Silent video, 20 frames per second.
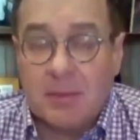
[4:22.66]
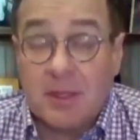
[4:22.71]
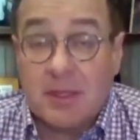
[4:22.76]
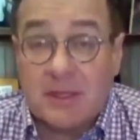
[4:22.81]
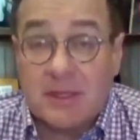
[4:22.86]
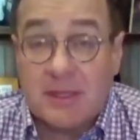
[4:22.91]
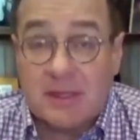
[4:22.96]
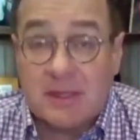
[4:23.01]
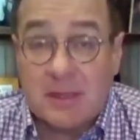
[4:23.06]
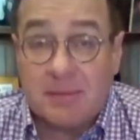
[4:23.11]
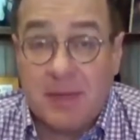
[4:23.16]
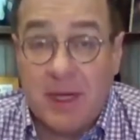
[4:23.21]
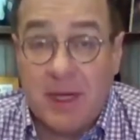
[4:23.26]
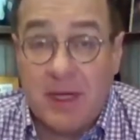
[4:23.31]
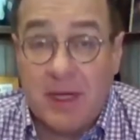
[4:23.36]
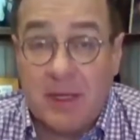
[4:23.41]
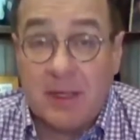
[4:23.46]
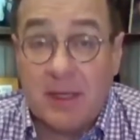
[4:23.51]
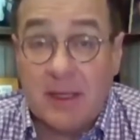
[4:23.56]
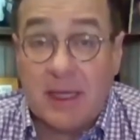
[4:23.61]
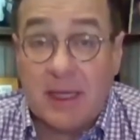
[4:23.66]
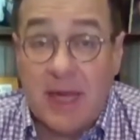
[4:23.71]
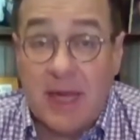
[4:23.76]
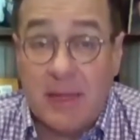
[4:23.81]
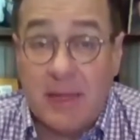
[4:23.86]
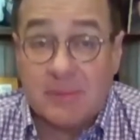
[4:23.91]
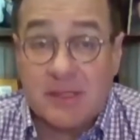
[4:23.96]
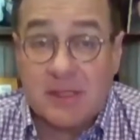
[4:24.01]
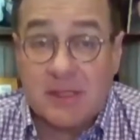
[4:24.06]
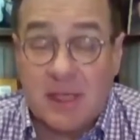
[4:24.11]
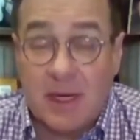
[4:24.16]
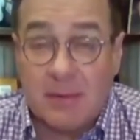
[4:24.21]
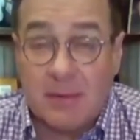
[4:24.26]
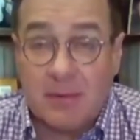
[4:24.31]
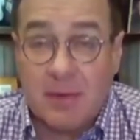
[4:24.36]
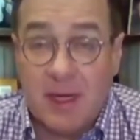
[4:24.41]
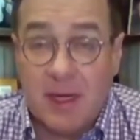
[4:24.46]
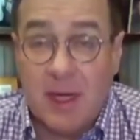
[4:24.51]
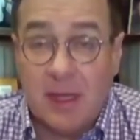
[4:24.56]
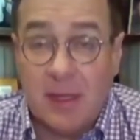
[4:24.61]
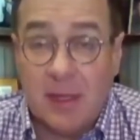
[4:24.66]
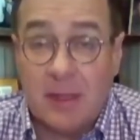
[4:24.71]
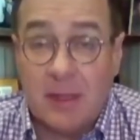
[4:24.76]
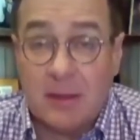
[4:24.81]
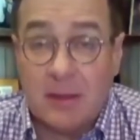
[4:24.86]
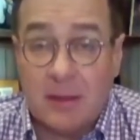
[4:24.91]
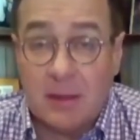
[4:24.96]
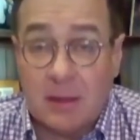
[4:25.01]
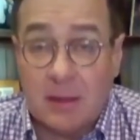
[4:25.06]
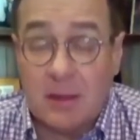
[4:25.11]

participated in the GameStop rally